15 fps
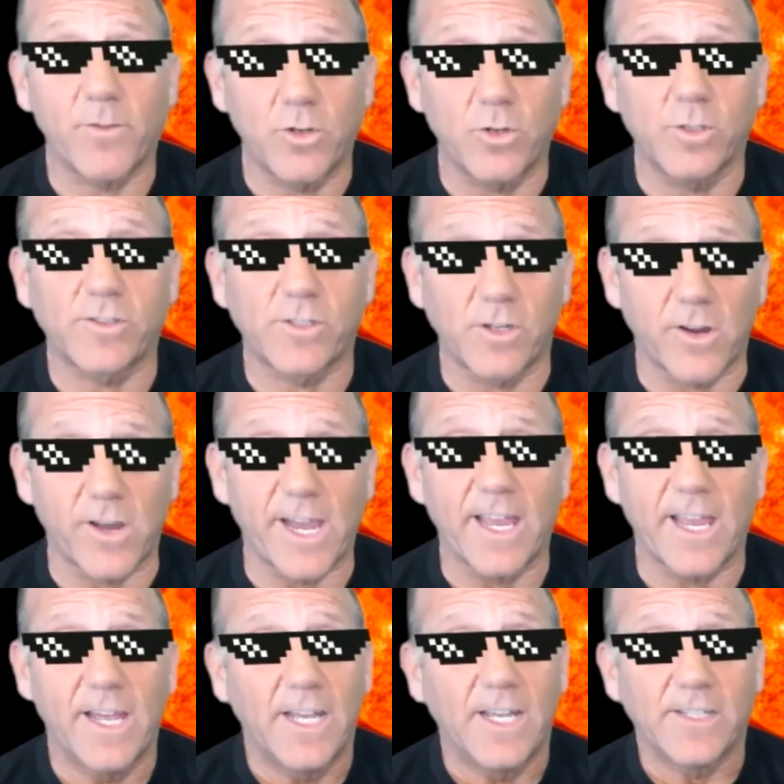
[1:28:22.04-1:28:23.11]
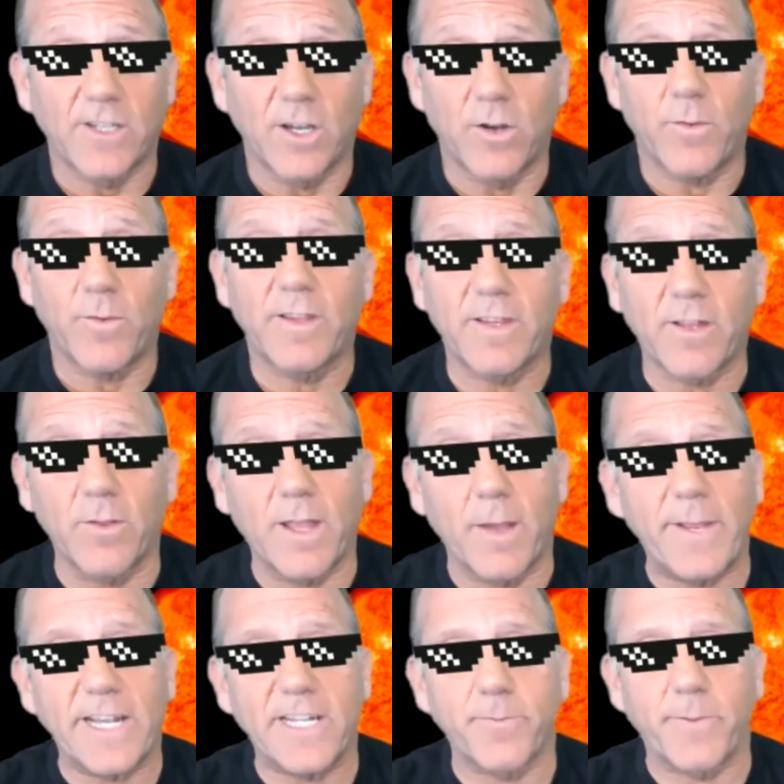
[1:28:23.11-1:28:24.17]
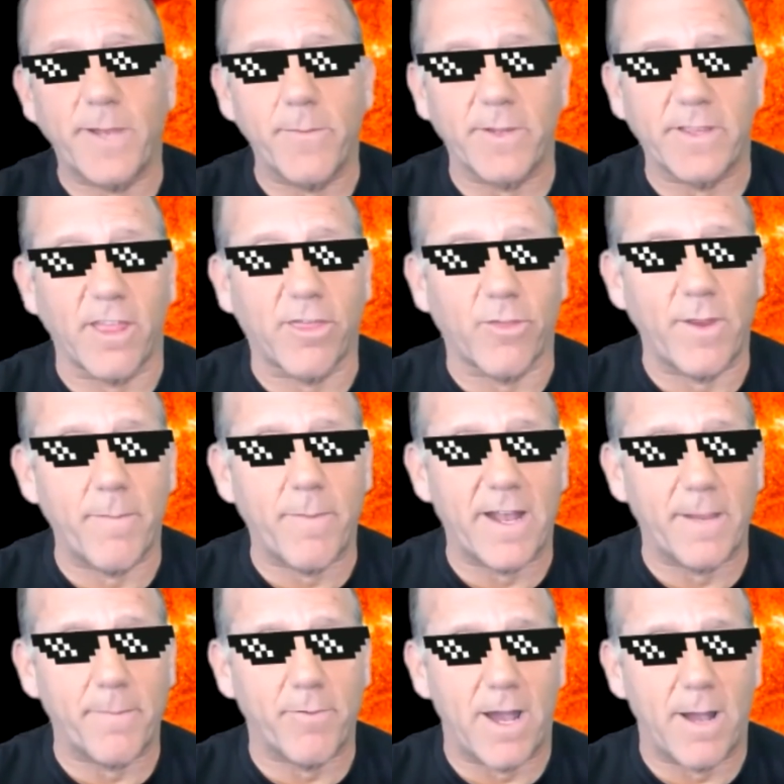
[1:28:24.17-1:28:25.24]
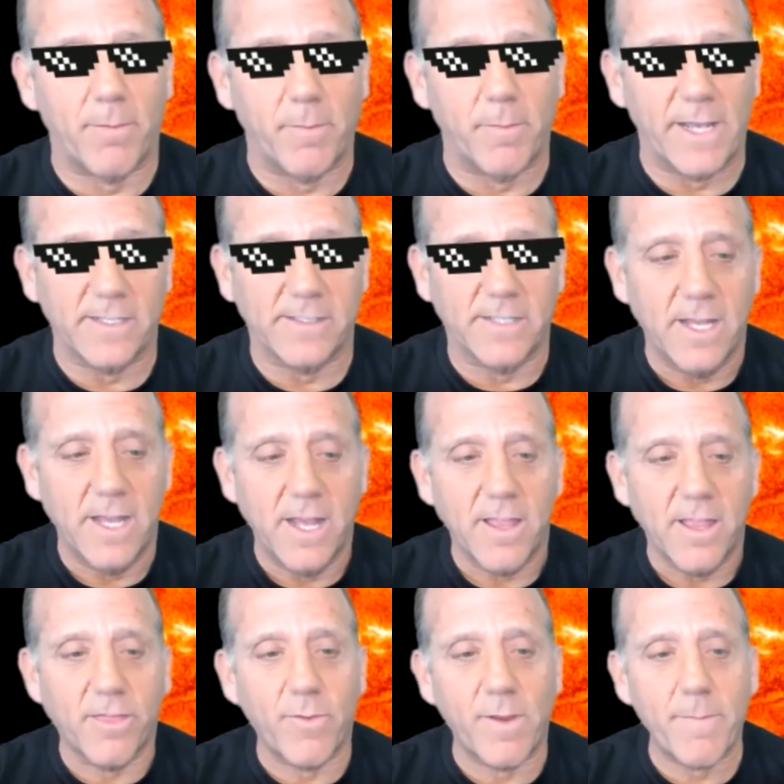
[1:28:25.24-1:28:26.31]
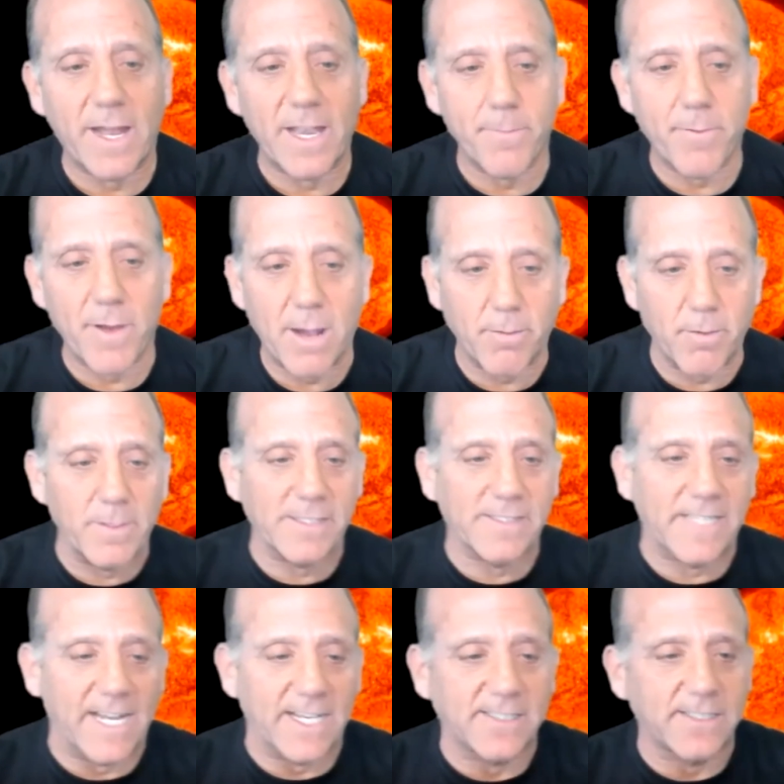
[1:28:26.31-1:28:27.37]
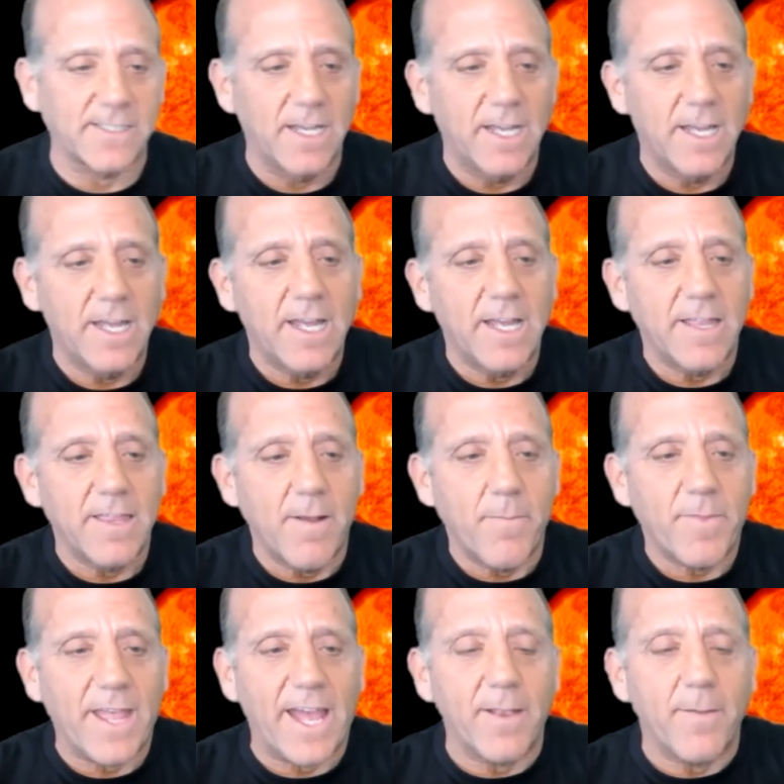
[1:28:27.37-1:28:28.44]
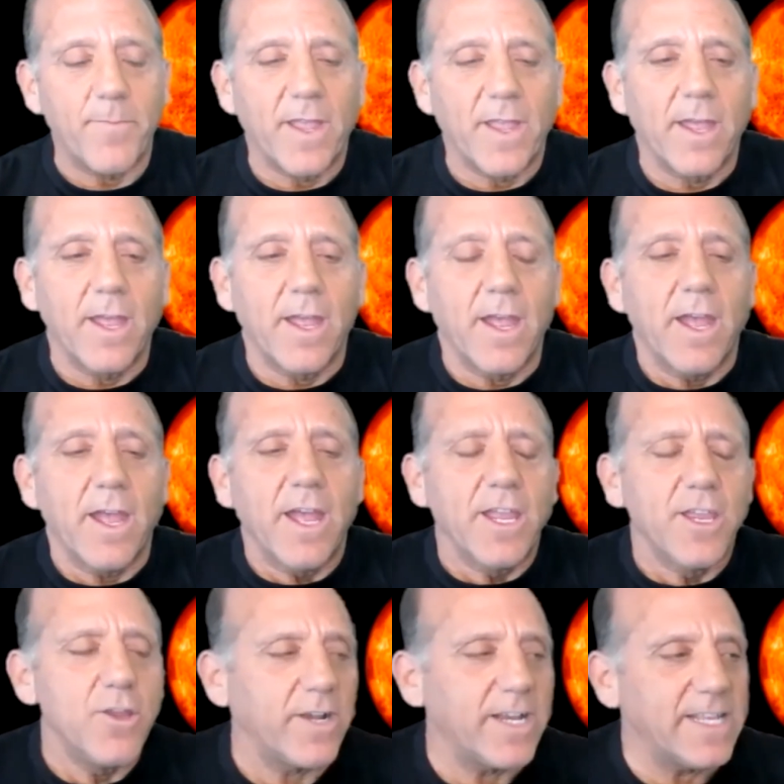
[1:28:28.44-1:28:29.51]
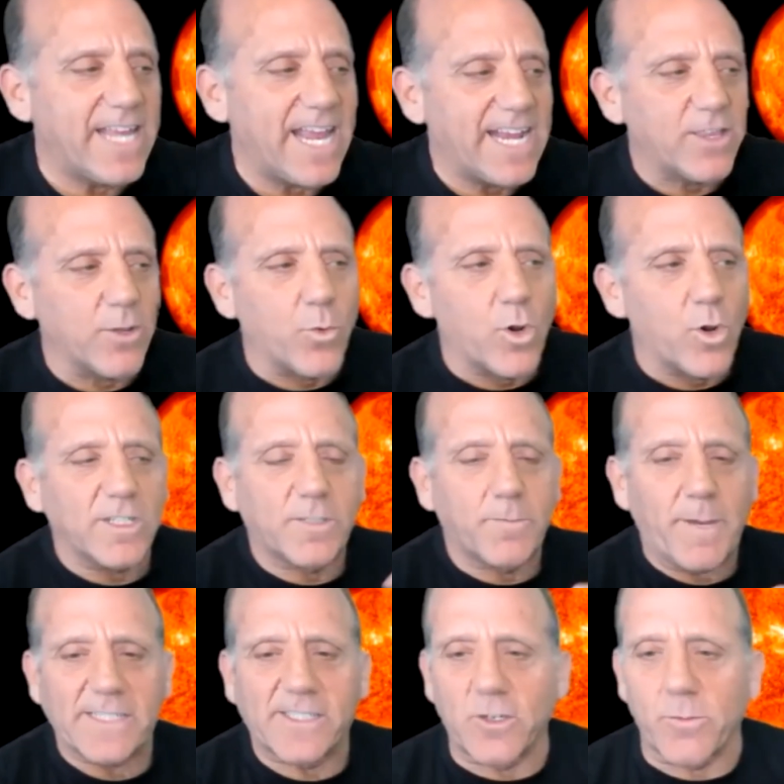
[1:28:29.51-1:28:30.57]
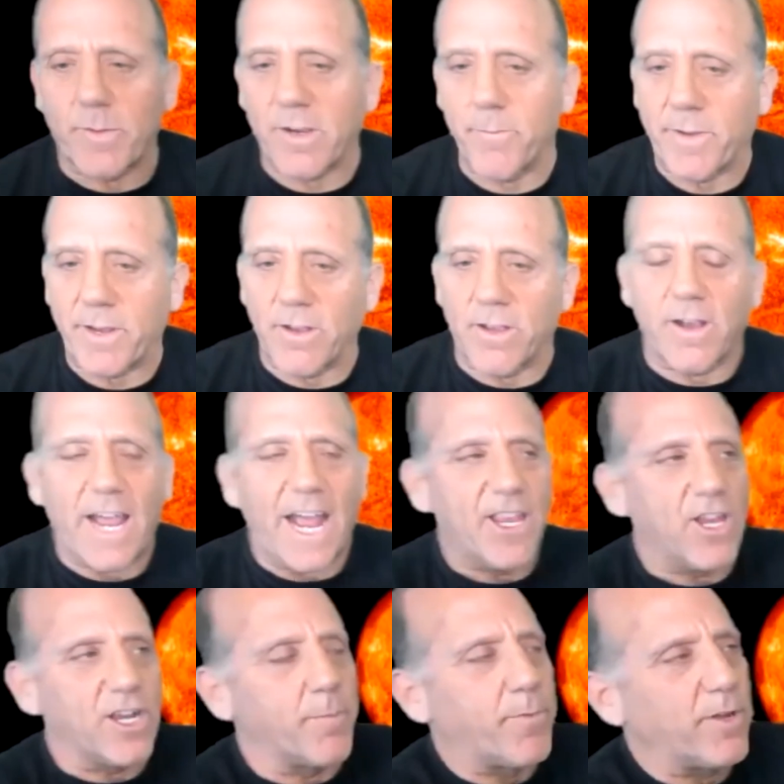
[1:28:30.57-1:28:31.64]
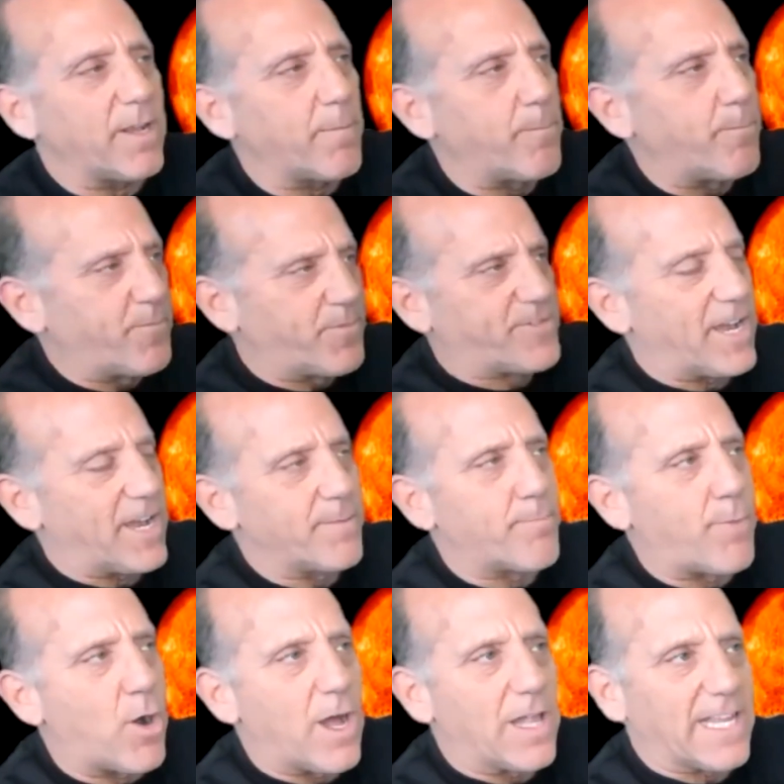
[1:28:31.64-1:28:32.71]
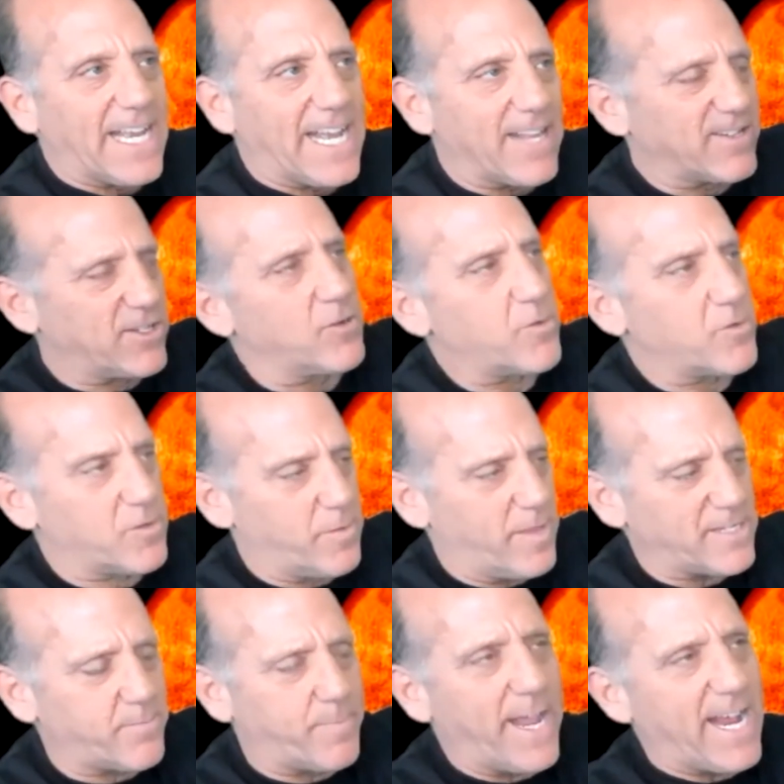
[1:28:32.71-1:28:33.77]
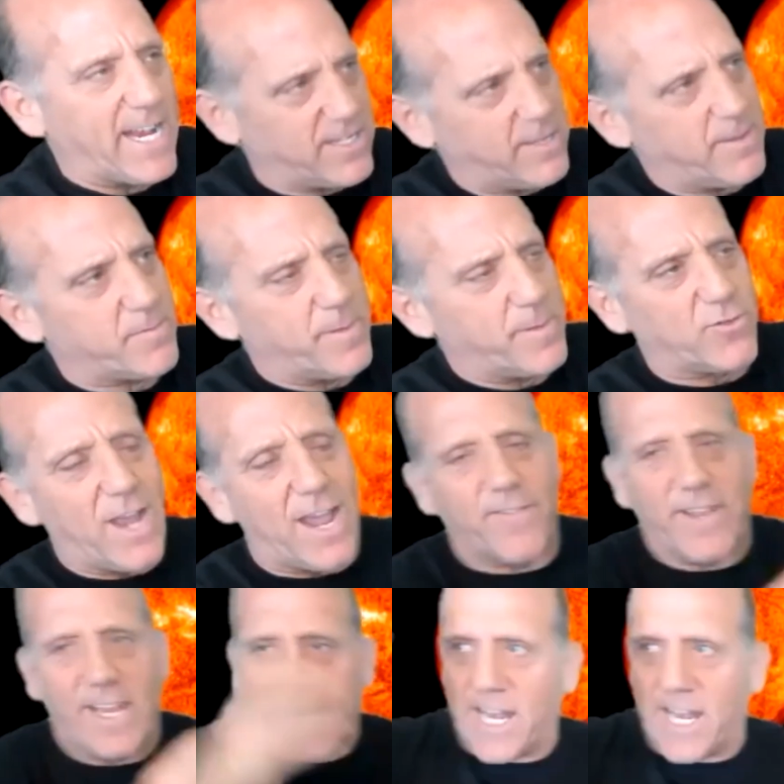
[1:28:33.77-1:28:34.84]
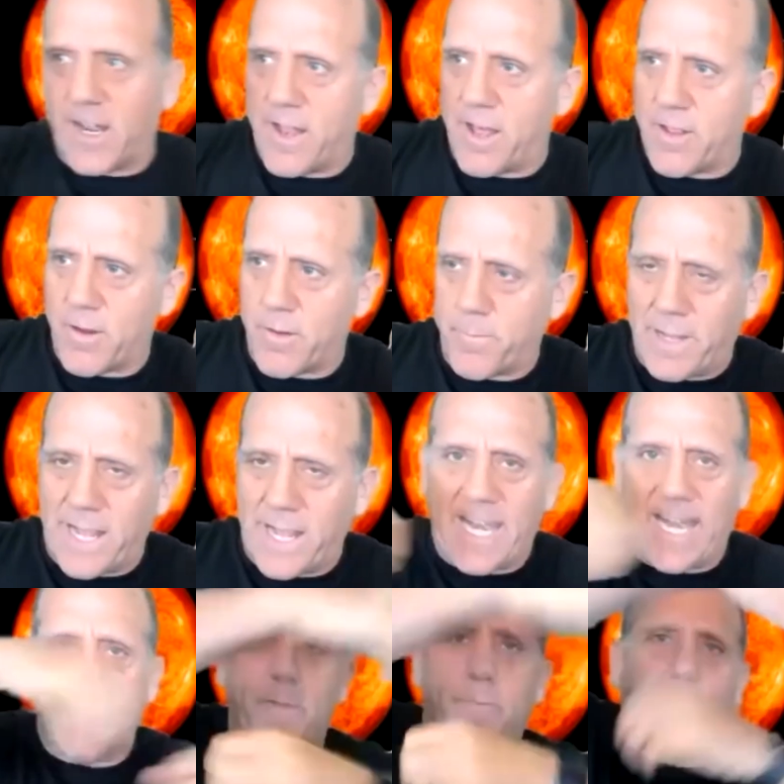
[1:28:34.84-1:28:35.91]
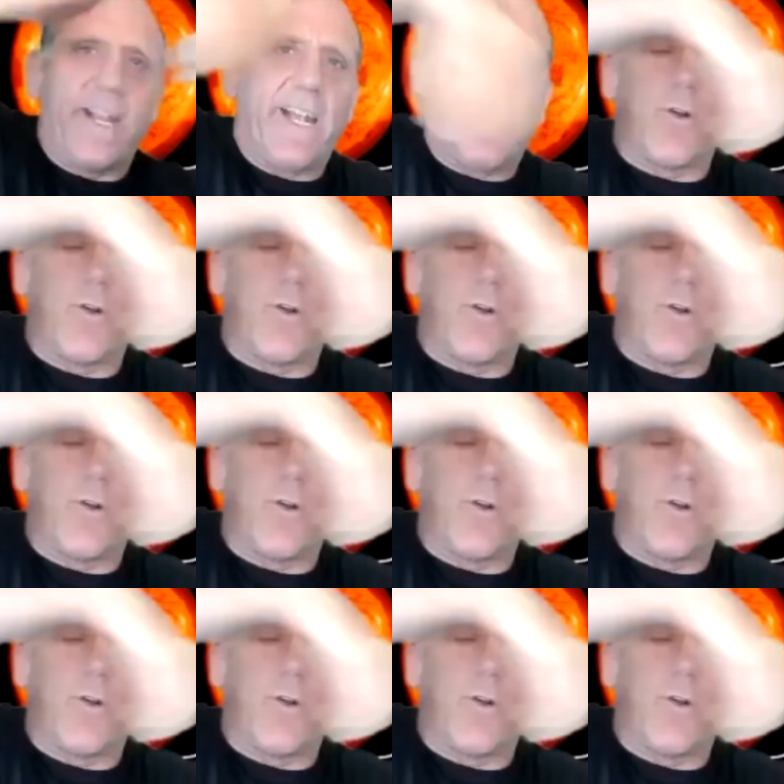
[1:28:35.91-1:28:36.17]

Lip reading: Cool story. So let me explain what the three-body problem is. The three-body problem is this, that you can take the world's best supercomputer and you can put a sun ball in it. So this big, this much gravity, you got another planet, and you put it in